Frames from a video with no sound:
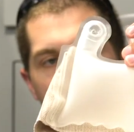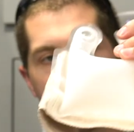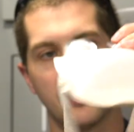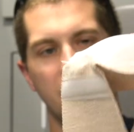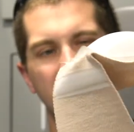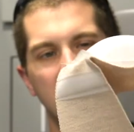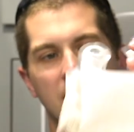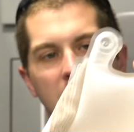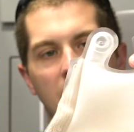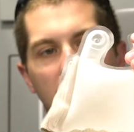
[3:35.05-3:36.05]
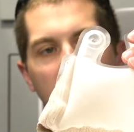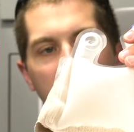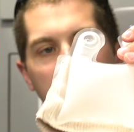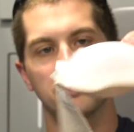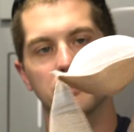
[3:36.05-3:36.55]
air there,
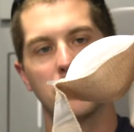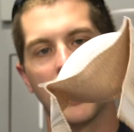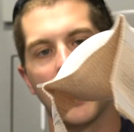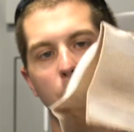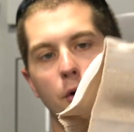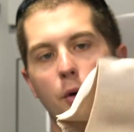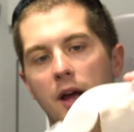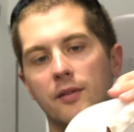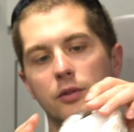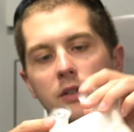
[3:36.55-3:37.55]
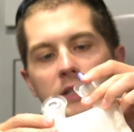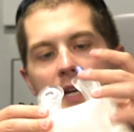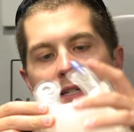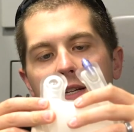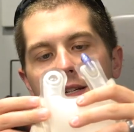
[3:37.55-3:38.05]
but I don't know. I haven't really
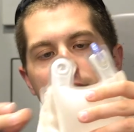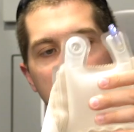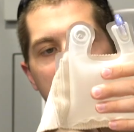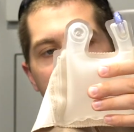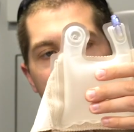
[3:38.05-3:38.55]
tested it to see